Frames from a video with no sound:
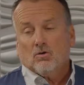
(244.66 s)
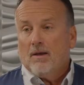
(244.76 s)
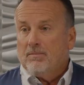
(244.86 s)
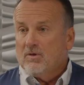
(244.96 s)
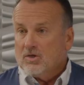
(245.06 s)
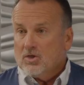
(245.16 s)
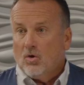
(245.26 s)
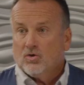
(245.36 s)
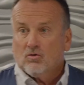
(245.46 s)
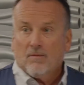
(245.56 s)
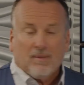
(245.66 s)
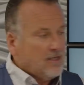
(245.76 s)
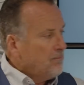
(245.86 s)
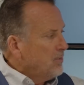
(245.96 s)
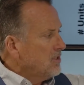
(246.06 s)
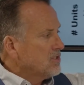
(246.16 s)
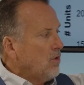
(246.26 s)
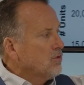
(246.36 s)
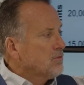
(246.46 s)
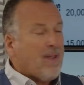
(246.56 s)
are up and the solds are up. I did put the
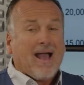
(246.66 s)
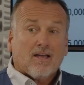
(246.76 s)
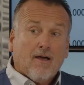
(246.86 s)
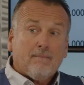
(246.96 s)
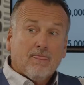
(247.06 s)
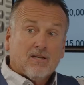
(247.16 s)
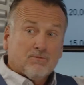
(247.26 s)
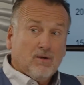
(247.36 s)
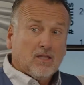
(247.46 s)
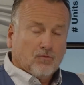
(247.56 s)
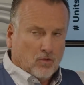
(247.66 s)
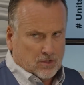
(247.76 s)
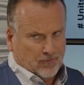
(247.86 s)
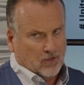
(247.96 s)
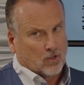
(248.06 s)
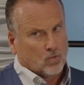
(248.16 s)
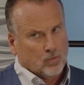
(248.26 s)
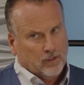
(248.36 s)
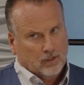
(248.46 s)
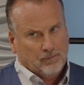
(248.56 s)
solds back up this month. For those of you that are
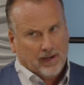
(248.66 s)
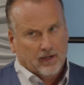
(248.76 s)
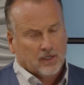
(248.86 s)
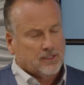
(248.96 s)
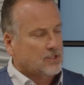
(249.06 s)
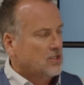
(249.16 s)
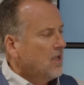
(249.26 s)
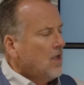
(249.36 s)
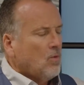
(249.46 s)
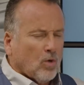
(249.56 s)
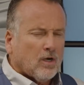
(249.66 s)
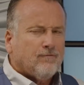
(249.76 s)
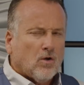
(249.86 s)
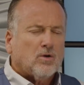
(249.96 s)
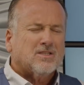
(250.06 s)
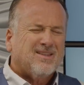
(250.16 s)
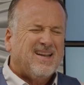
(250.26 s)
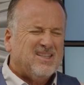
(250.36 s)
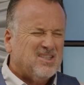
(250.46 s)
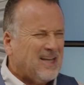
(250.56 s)
really paying attention, we're going to focus on
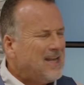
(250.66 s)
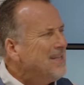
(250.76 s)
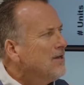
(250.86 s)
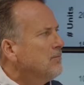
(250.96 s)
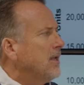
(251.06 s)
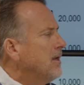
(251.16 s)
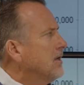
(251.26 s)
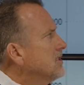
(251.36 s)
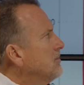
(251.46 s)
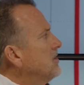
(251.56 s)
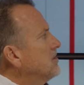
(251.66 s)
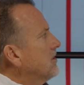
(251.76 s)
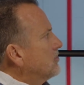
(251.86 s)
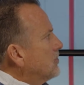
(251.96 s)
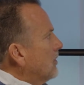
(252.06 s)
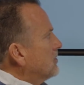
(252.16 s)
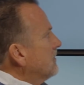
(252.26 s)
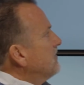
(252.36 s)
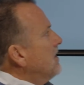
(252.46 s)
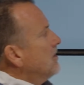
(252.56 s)
that just a little bit on some of these other charts.
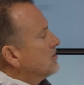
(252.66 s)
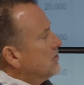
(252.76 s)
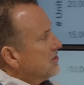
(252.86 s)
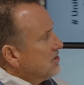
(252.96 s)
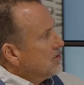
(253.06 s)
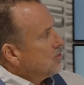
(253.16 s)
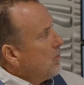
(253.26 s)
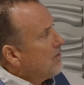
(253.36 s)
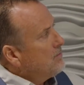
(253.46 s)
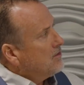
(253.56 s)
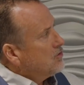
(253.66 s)
So this is the 12-month